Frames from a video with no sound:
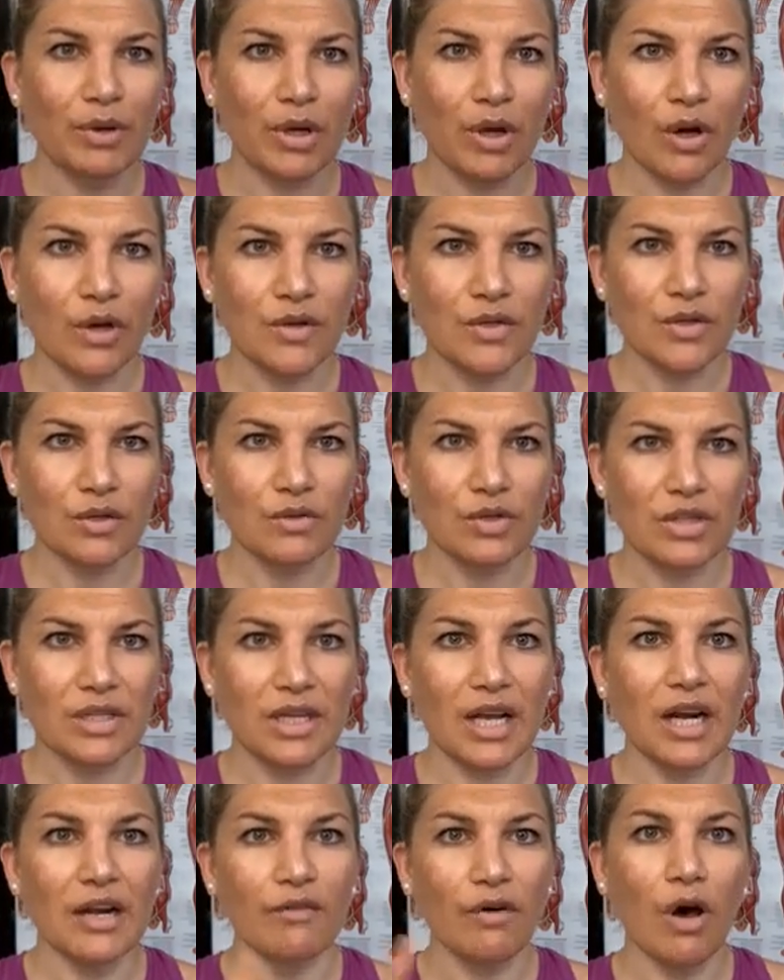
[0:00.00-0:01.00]
but also
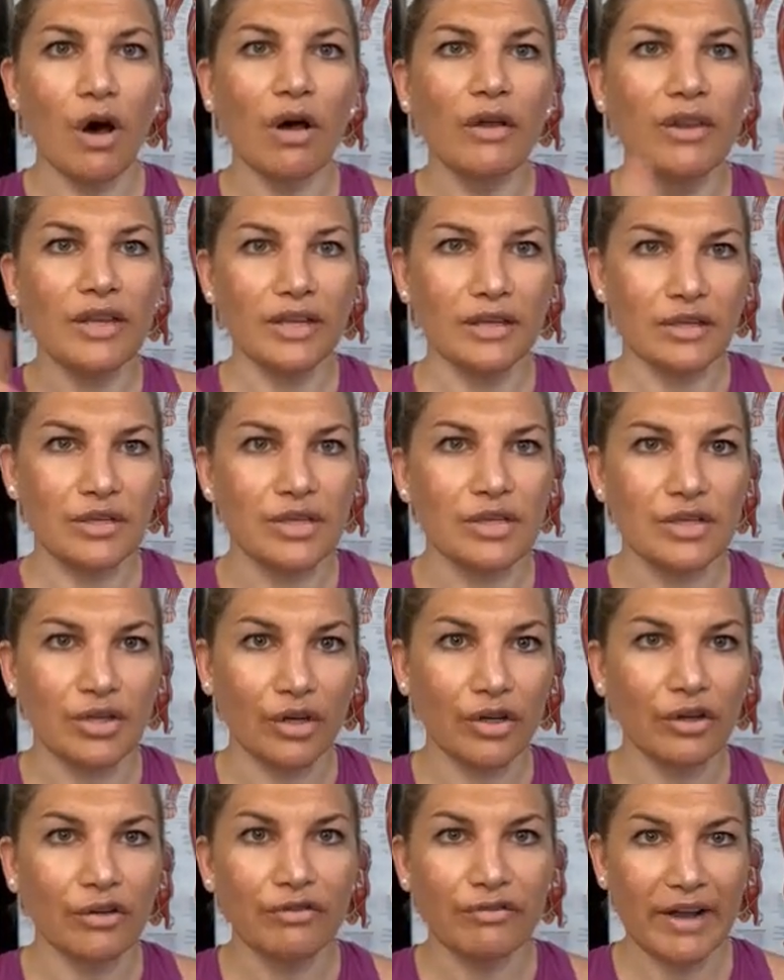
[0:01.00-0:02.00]
just kind of all the
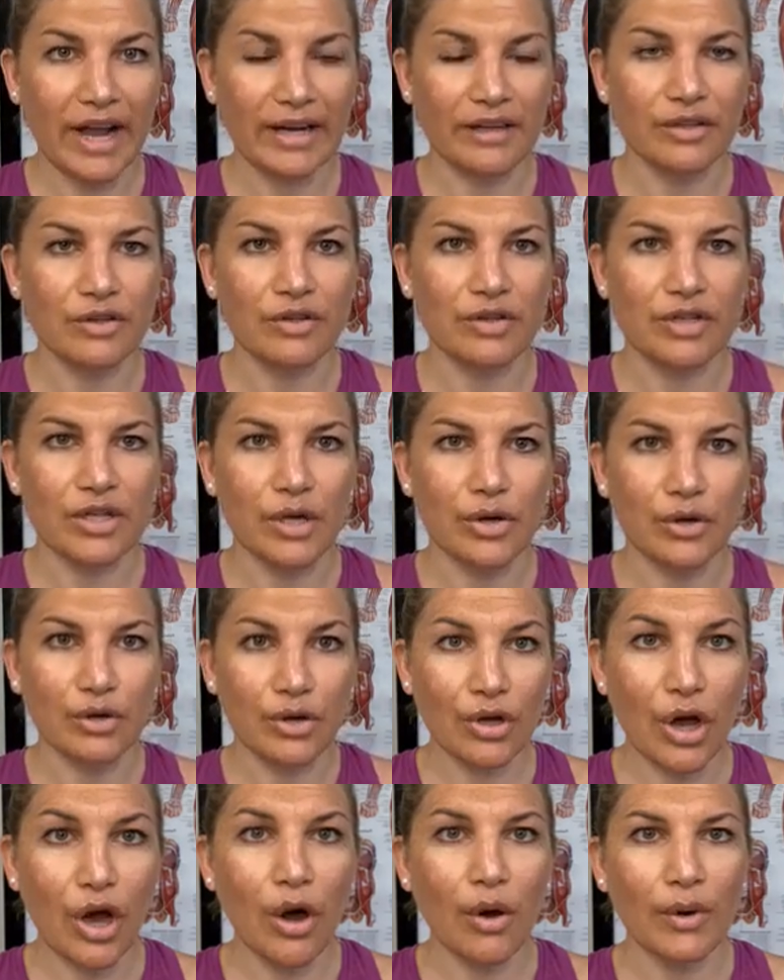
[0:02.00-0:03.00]
external factors
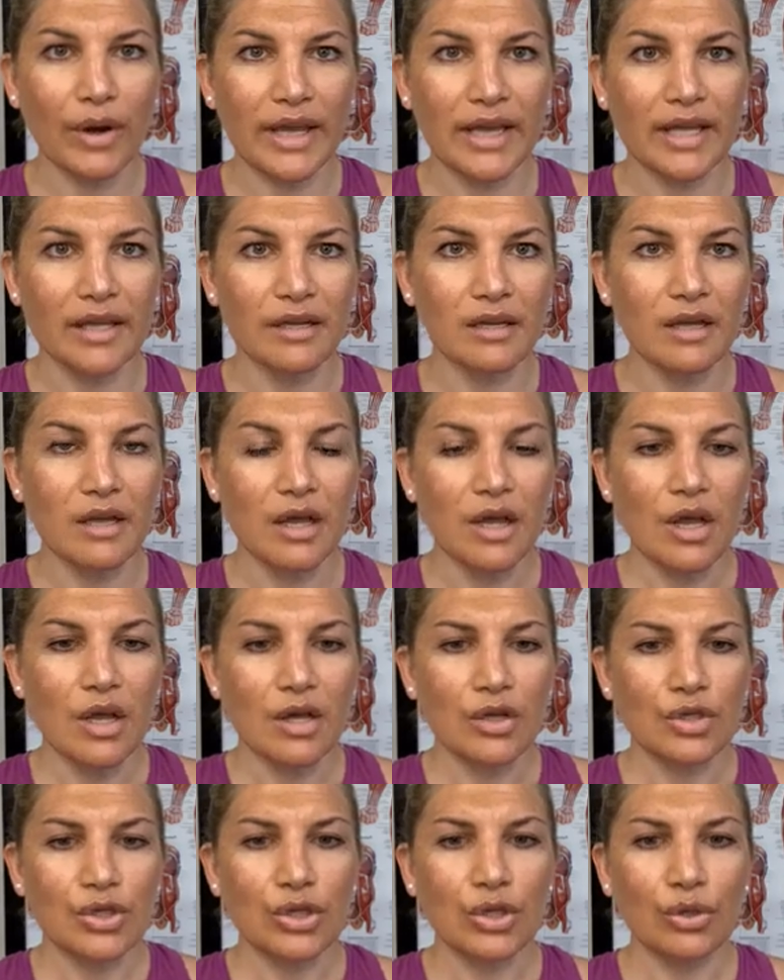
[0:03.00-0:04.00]
that go in
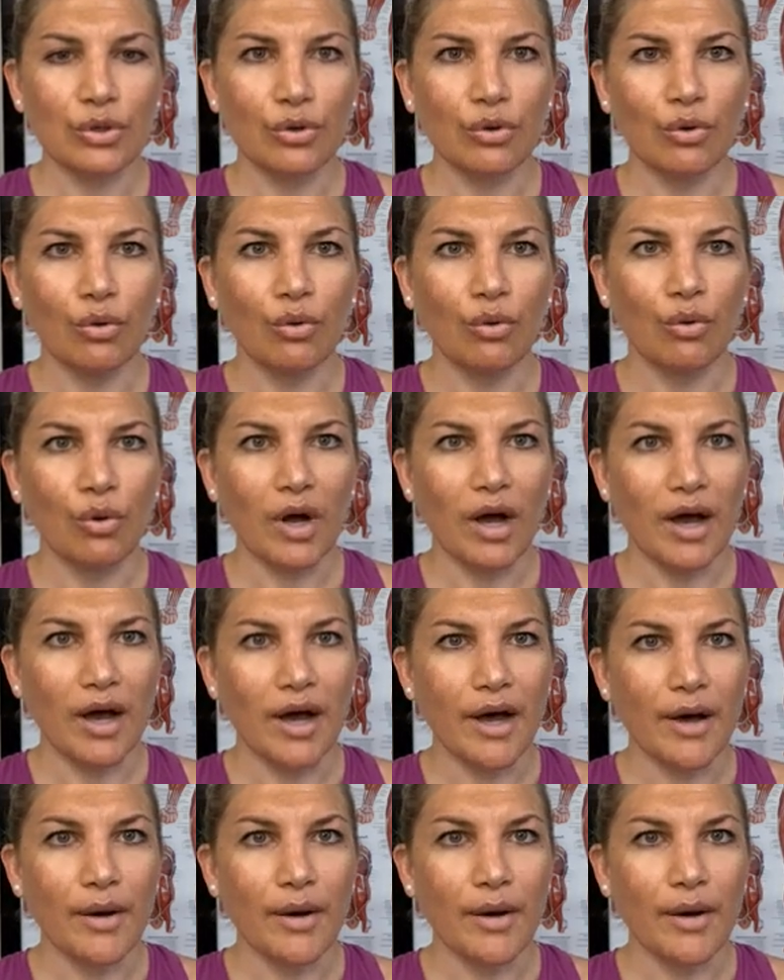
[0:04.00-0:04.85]
to